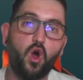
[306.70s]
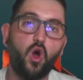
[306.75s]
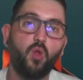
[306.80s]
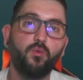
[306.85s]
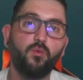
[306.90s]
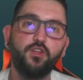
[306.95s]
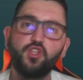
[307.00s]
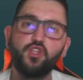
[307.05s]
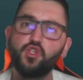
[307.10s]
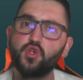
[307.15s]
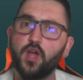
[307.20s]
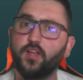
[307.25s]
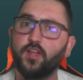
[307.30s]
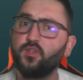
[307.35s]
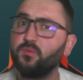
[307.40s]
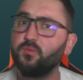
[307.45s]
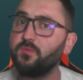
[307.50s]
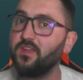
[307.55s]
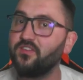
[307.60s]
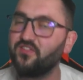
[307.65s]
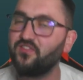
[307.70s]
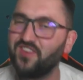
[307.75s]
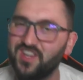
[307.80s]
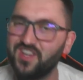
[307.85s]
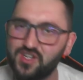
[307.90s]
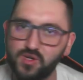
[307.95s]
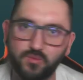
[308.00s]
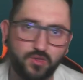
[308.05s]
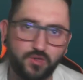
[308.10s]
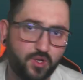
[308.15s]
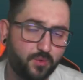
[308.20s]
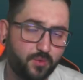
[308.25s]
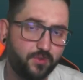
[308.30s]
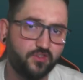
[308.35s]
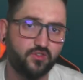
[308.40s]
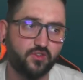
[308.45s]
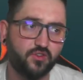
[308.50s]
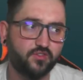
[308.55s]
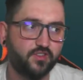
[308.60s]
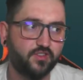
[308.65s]
Always try to be efficient with your
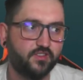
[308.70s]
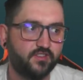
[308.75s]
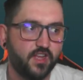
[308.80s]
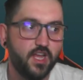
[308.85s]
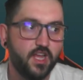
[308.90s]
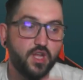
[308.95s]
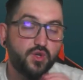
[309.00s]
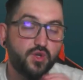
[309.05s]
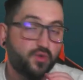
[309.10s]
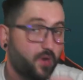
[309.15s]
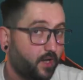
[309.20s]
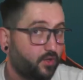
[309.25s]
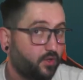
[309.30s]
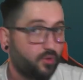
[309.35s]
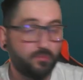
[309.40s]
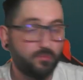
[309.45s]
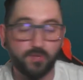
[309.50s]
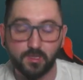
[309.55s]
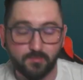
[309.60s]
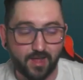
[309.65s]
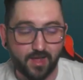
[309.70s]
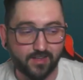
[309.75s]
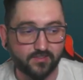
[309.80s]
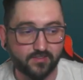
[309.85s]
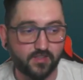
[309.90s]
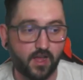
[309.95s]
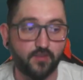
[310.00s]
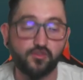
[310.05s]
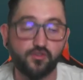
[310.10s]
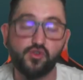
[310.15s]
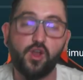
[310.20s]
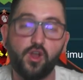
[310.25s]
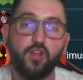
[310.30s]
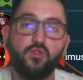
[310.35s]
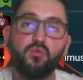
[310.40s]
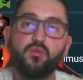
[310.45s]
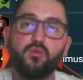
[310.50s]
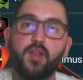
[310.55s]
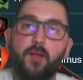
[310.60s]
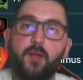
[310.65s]
resources, try to min-max stuff, try
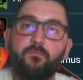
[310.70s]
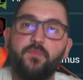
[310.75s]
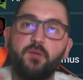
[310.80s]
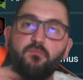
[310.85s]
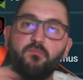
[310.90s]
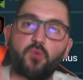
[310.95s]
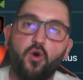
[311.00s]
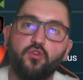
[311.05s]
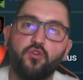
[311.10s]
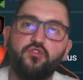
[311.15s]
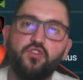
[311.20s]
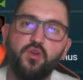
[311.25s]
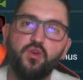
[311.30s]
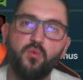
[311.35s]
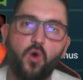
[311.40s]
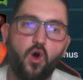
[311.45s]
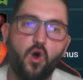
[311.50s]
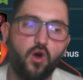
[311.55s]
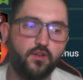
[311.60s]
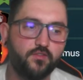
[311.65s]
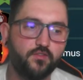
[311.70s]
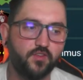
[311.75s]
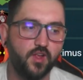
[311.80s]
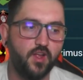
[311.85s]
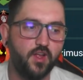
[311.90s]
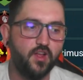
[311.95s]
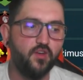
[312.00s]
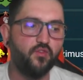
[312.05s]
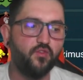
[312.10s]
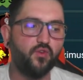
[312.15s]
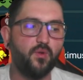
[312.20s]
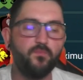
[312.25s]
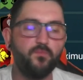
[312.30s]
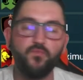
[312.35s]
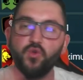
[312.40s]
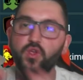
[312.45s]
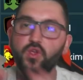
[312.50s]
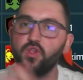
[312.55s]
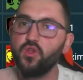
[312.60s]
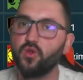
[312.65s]
to grab the most rewards
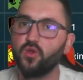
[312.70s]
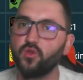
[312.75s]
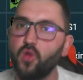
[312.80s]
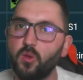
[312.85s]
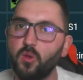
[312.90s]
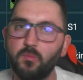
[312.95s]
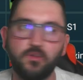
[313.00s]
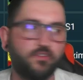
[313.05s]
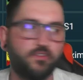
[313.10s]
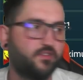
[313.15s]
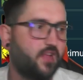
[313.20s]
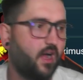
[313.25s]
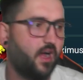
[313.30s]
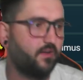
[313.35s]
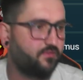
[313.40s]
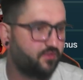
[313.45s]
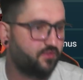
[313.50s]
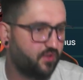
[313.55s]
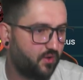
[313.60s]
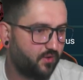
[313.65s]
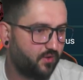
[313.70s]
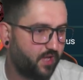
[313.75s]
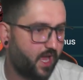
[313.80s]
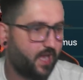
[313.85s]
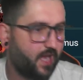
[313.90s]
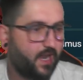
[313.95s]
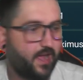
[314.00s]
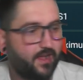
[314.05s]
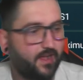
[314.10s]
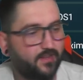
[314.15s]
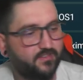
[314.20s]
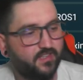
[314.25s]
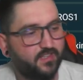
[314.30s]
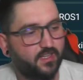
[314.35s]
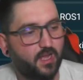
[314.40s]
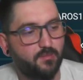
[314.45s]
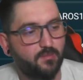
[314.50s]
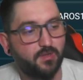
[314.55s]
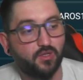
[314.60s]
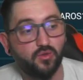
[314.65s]
from doing your normal stuff. So yeah, like I
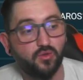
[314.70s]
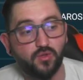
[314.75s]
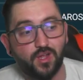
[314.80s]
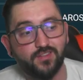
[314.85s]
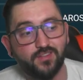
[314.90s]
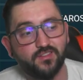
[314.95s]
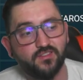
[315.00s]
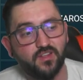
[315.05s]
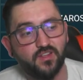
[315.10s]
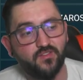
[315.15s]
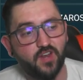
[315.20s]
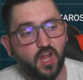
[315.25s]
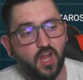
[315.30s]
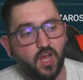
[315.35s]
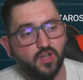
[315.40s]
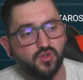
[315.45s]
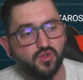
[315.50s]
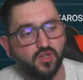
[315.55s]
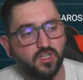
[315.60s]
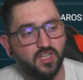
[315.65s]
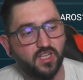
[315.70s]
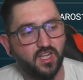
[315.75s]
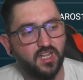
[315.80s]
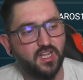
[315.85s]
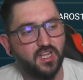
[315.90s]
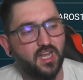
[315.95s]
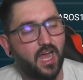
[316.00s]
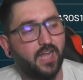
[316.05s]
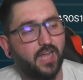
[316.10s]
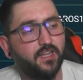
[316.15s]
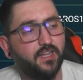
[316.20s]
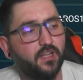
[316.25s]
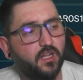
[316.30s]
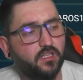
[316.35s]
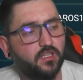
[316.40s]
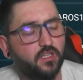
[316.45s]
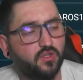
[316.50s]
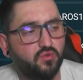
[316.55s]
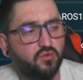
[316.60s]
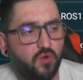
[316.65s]
said, I'm at 2,700. I need
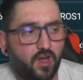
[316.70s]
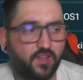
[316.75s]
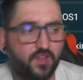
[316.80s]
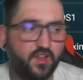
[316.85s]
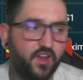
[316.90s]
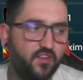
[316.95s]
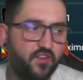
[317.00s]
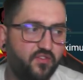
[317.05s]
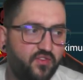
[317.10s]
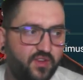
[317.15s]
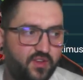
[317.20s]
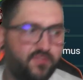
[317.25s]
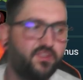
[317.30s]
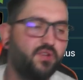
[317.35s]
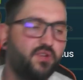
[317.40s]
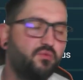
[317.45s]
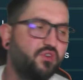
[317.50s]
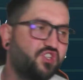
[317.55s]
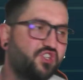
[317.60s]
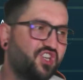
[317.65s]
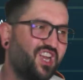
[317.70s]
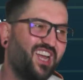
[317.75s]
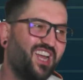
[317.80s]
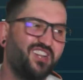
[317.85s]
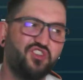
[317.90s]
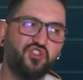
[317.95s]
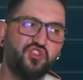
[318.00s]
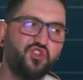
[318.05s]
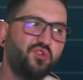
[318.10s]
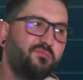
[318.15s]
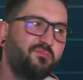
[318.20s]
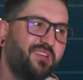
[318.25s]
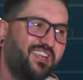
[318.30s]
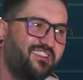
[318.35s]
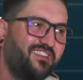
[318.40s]
another 250, which again should be